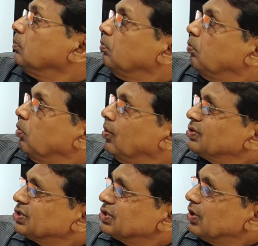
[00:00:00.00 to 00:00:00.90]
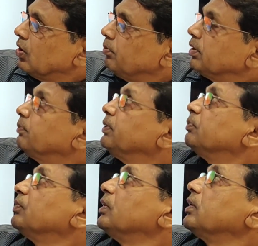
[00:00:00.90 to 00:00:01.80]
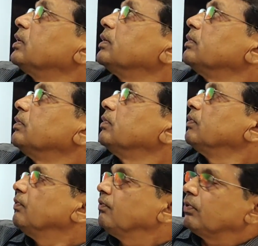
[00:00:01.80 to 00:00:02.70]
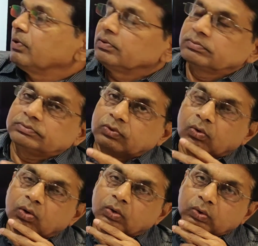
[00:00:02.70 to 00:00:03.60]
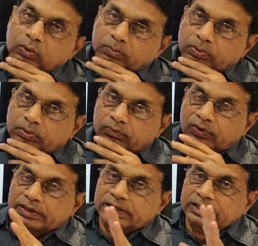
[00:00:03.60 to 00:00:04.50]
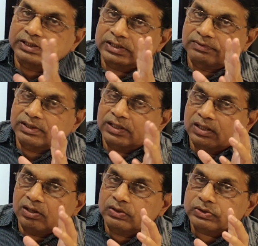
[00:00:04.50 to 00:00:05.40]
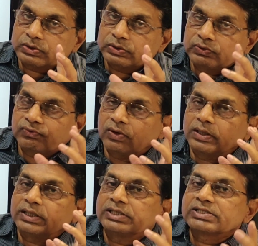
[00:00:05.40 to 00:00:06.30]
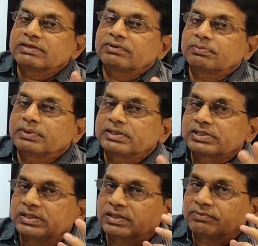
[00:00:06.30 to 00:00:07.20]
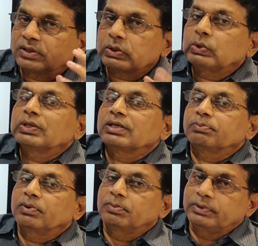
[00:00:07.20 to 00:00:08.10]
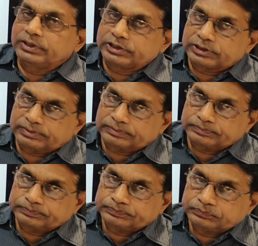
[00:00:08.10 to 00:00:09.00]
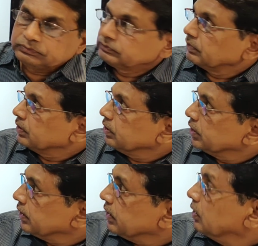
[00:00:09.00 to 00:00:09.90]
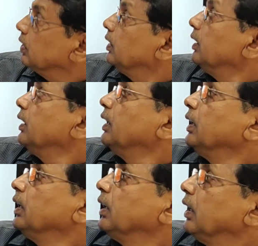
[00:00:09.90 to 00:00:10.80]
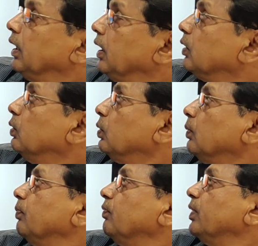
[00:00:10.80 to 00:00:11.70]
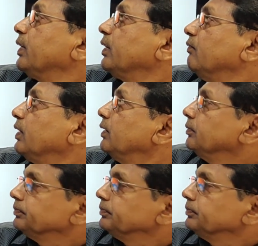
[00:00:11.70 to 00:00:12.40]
most common people are O group, 47. They constitute 47% of the total population. Then A group, 41.